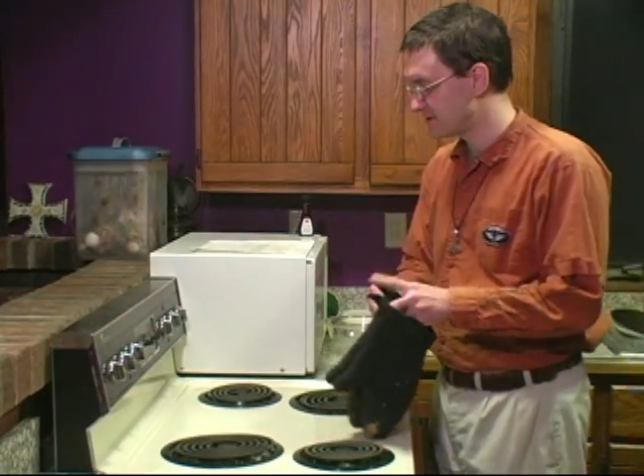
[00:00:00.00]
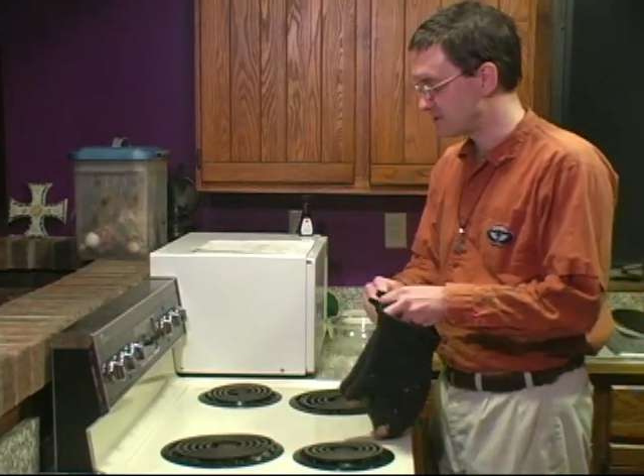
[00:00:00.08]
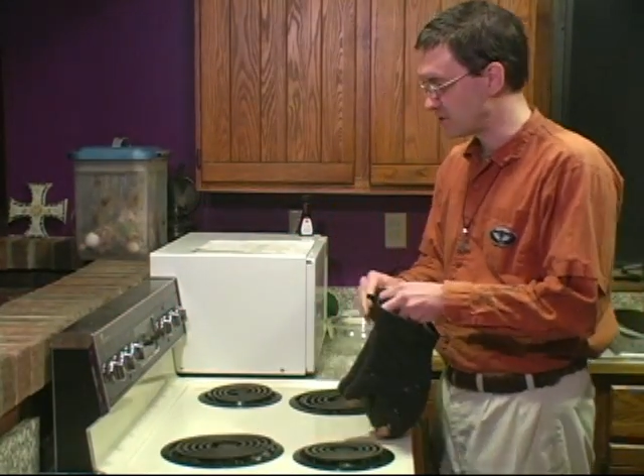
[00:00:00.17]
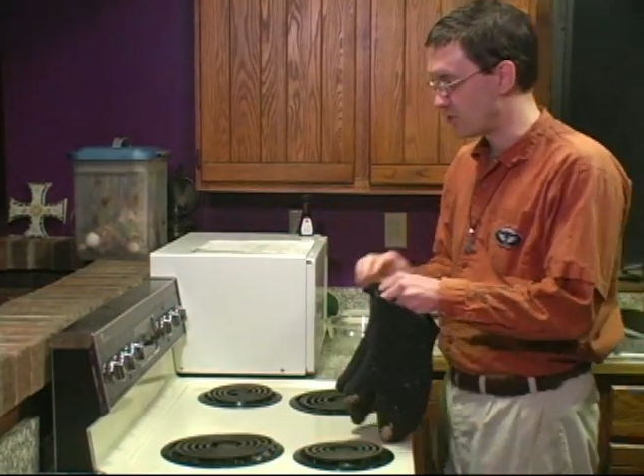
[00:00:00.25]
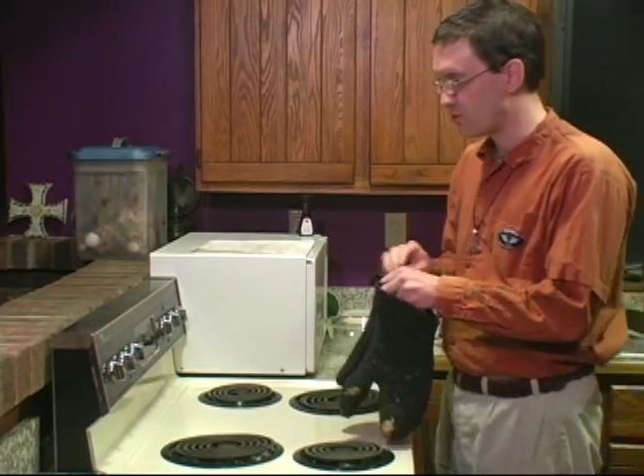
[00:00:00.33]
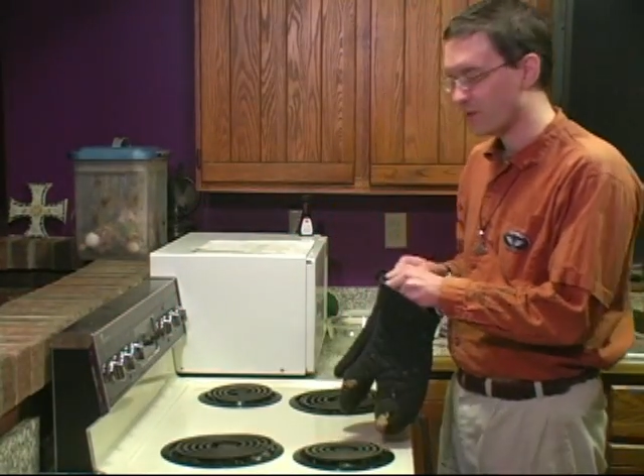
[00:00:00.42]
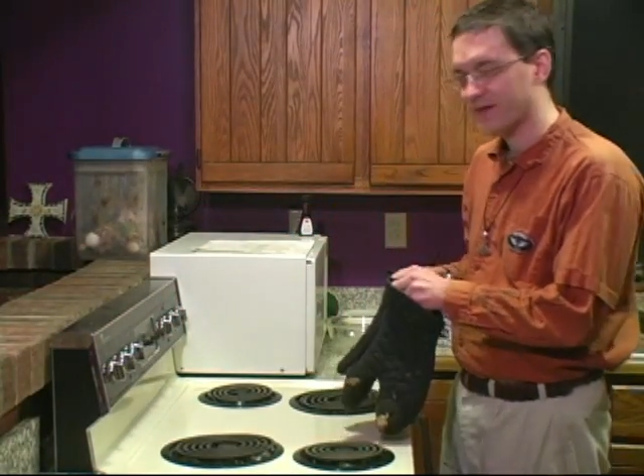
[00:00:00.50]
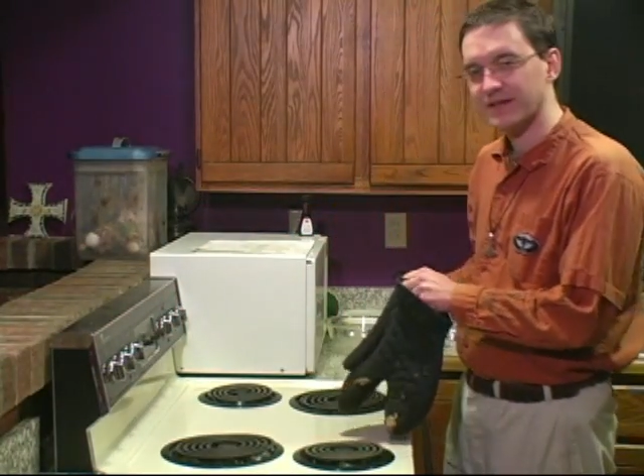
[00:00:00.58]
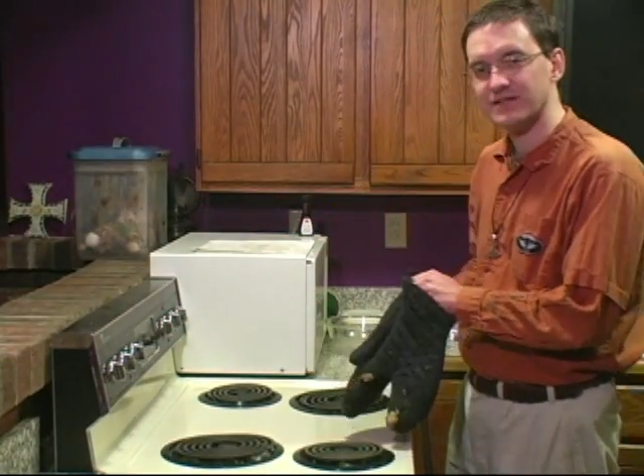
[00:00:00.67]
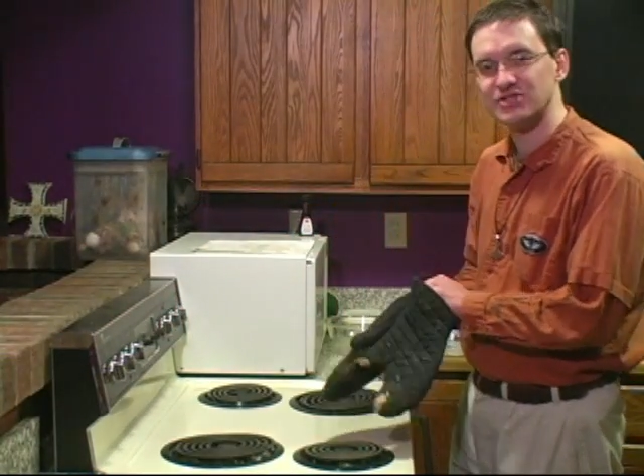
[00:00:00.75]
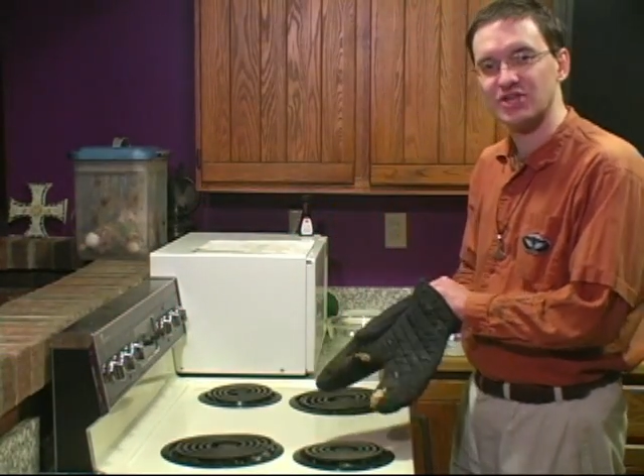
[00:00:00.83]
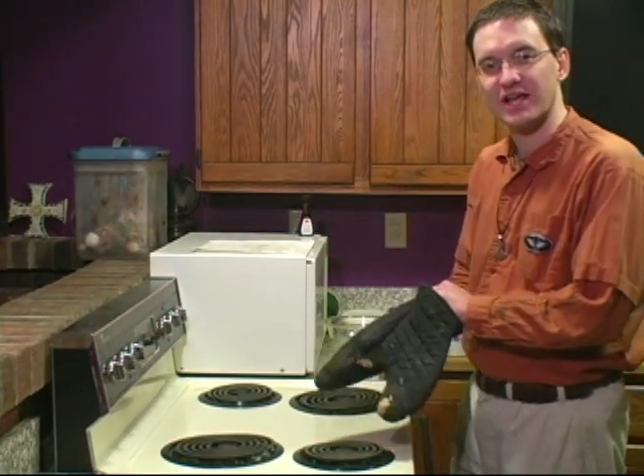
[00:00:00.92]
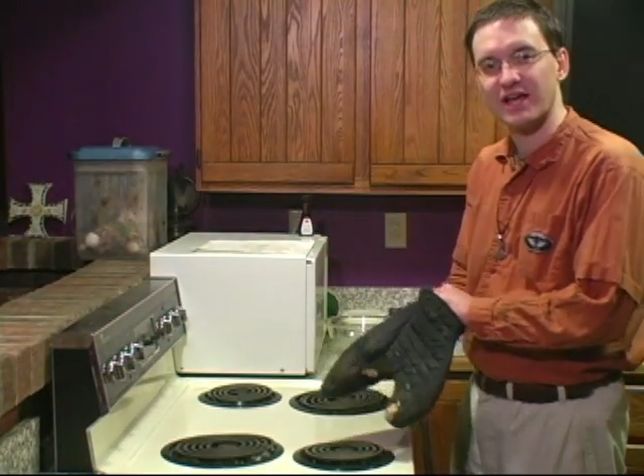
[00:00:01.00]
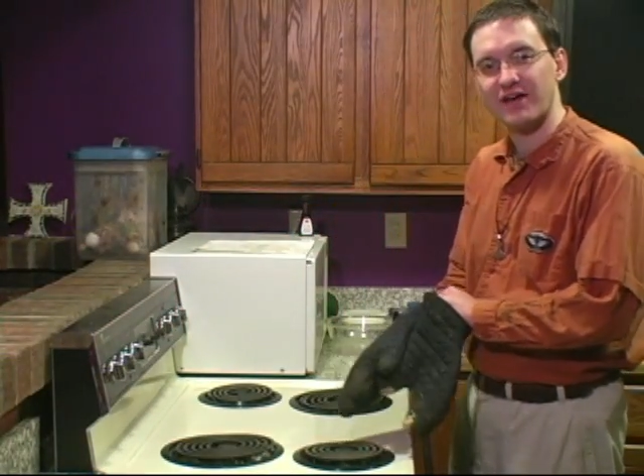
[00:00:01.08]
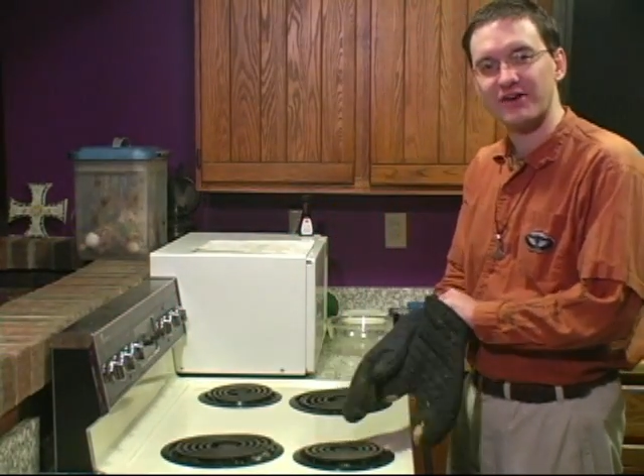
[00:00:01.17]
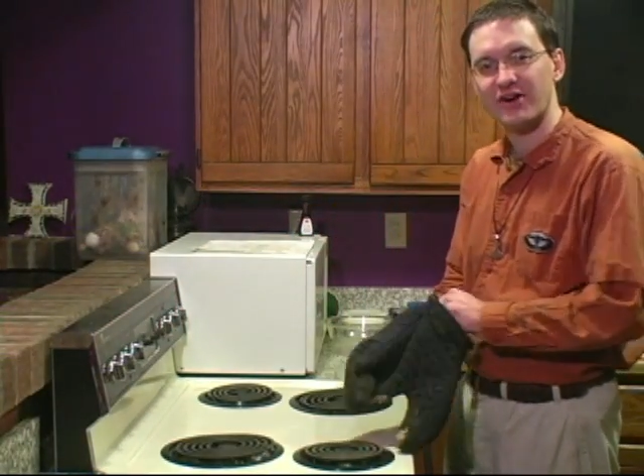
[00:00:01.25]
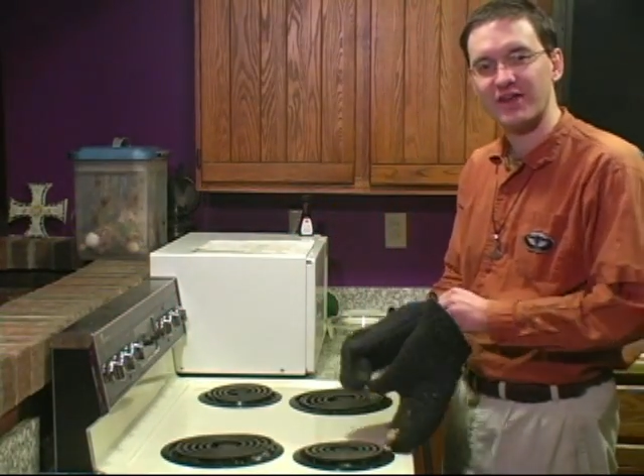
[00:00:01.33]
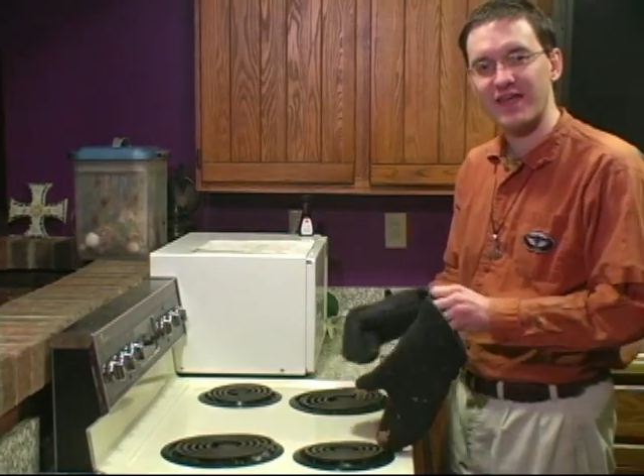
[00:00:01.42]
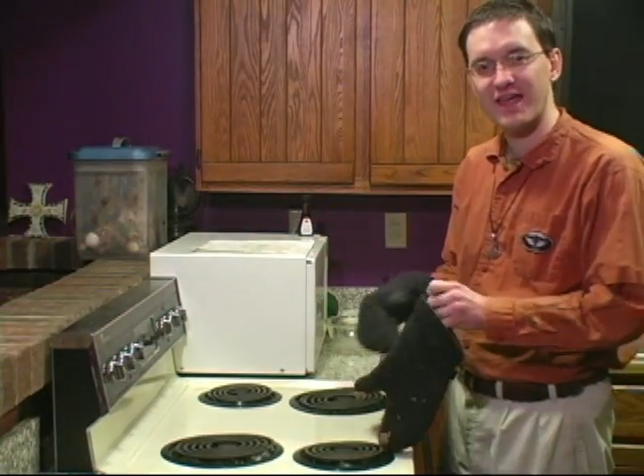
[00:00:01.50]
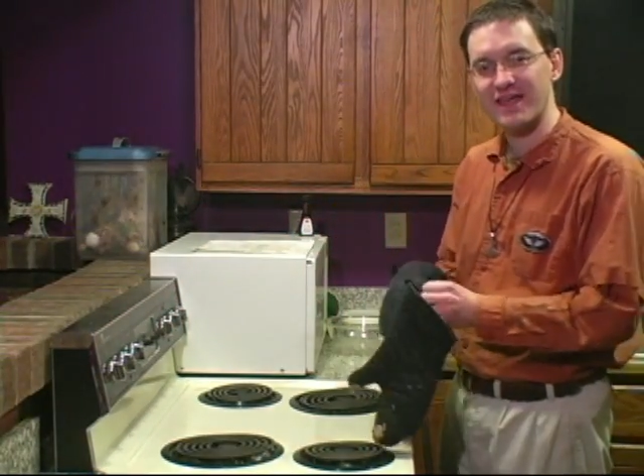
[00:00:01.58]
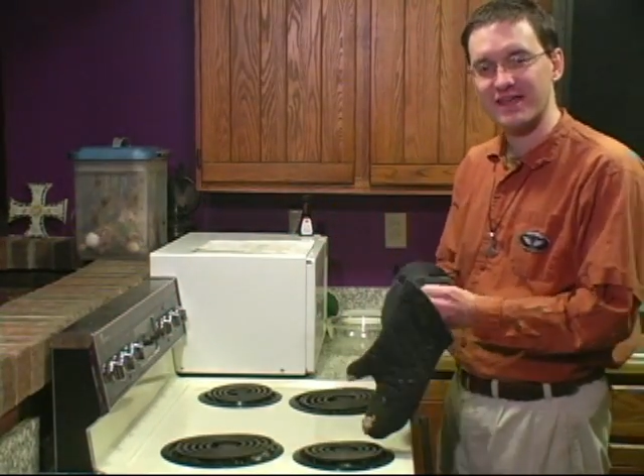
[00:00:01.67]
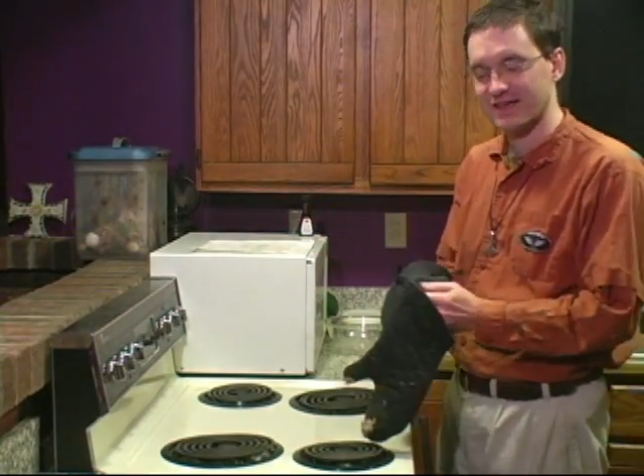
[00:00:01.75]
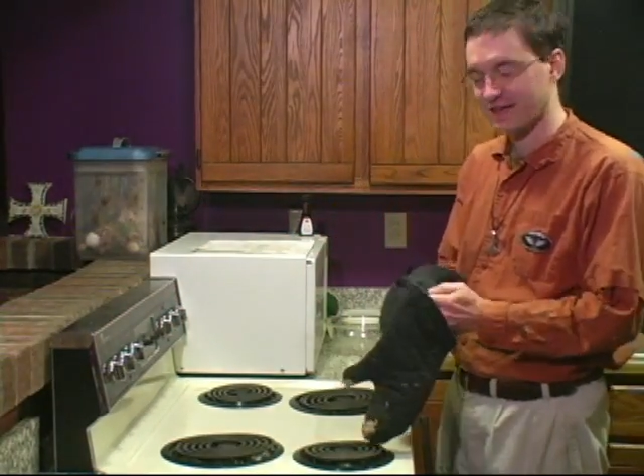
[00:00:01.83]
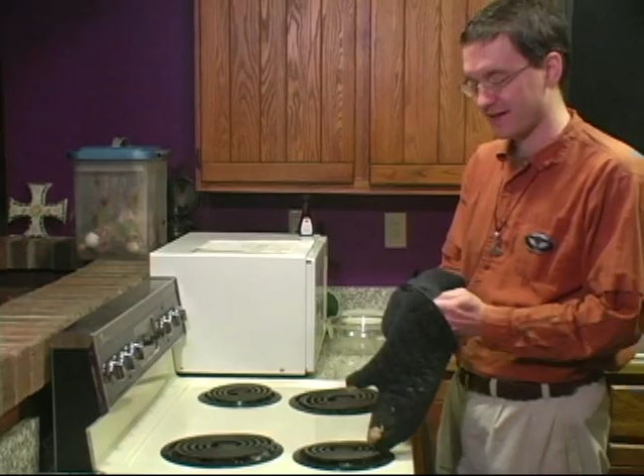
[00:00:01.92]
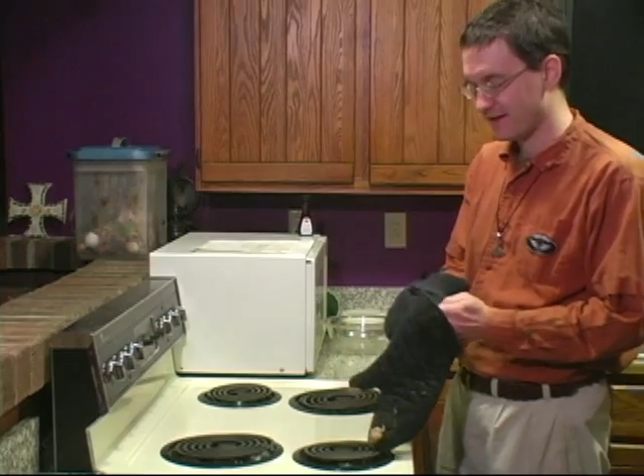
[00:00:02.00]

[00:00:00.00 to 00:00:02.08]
so we can check on our cake.